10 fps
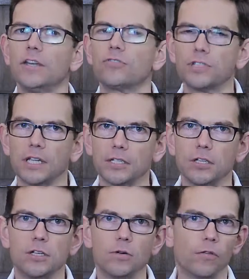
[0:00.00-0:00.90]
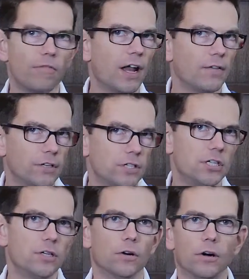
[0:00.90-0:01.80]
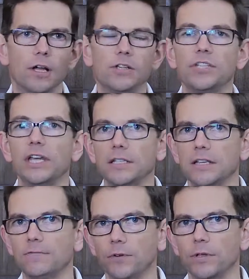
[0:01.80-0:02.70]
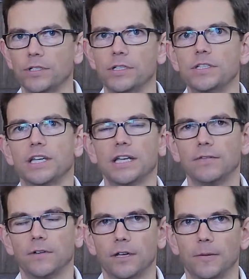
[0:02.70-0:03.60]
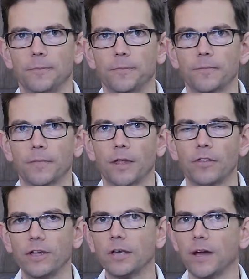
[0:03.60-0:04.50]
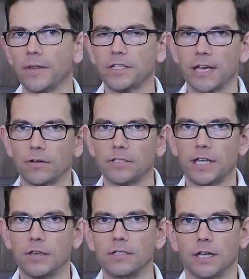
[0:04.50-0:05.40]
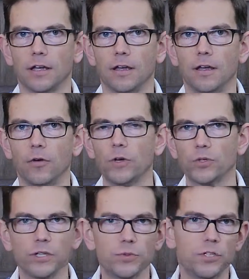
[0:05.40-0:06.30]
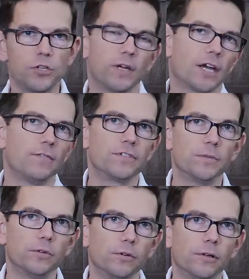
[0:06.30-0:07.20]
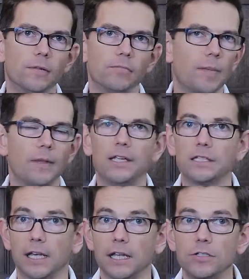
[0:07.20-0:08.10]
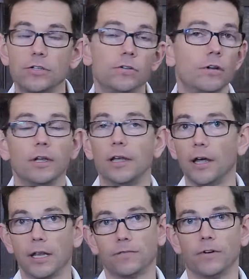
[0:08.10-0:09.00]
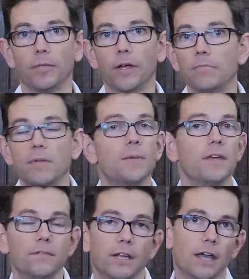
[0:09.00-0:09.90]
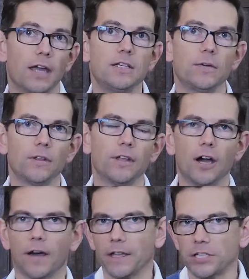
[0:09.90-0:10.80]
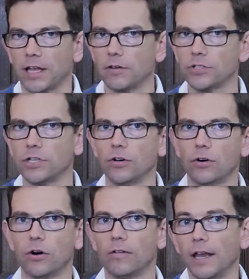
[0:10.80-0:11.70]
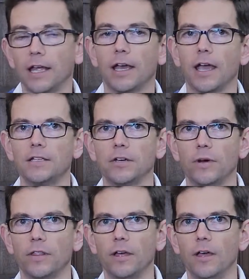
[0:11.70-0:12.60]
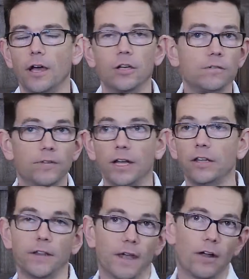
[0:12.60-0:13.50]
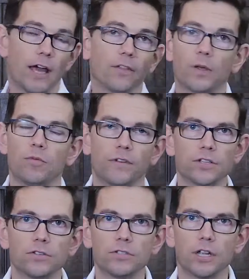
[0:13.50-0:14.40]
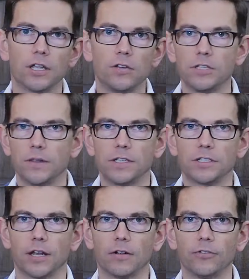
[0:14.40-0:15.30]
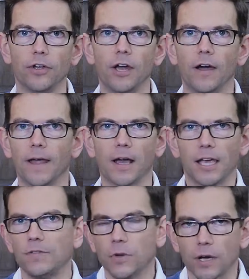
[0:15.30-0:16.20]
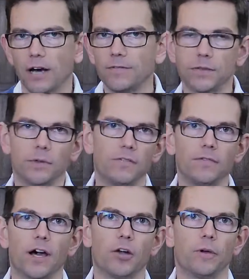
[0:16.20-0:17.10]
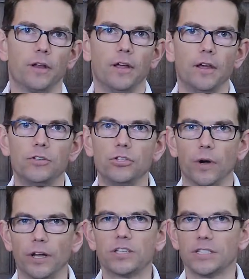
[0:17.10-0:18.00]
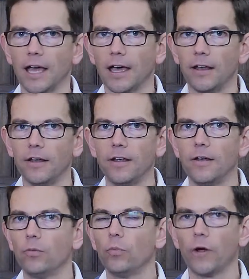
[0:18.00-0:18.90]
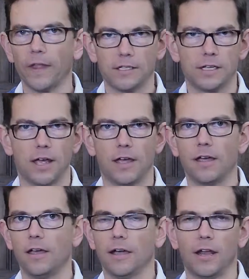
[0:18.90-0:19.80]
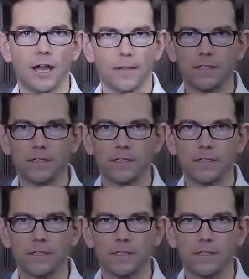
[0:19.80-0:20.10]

interesting to you or relevant to you or seen as influencers and significant, think about the channels they're using. Which ones would you be comfortable maybe listening into, learning from, maybe even engaging with? Are there channels that you're already engaging with and you find that there are healthcare professionals that are using these channels, and that gives you a comfortable environment to understand what they're saying and how they're